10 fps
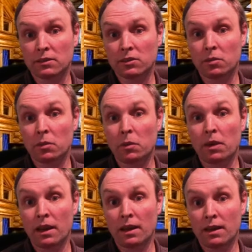show me what
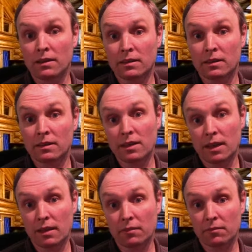I need to see
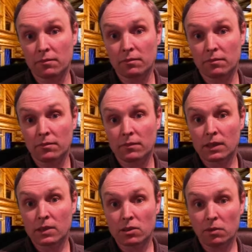today.
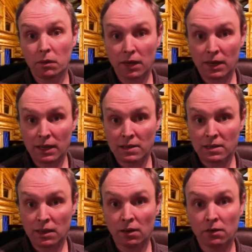Show me what I need to
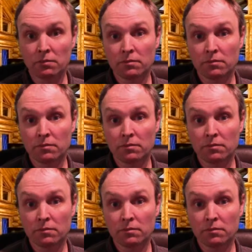know.